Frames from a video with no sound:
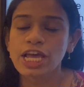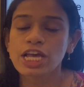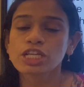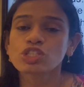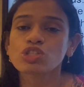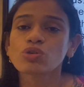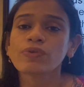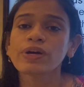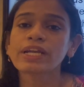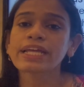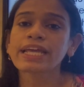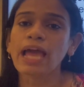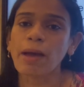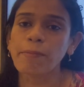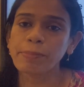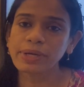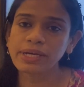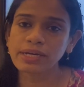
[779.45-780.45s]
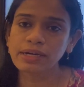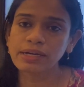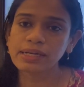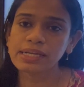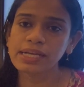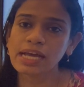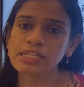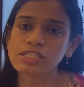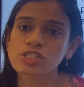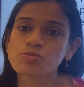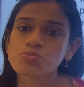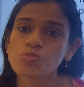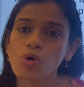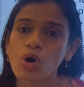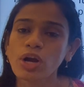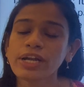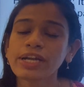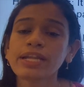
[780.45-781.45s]
So when capital T and
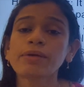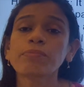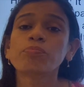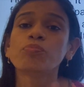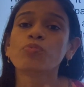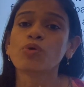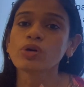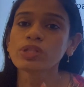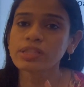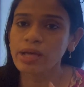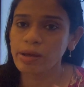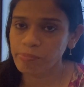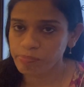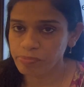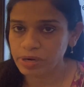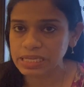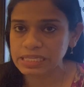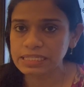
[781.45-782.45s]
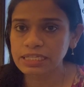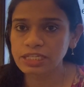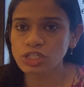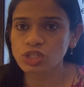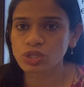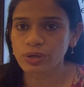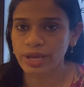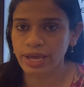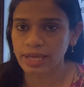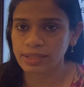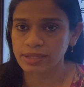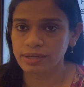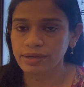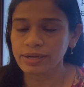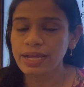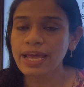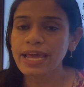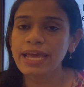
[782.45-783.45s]
small t both are present
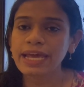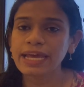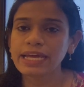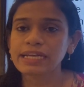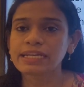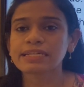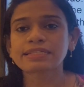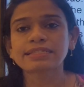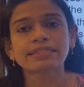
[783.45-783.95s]
together, it is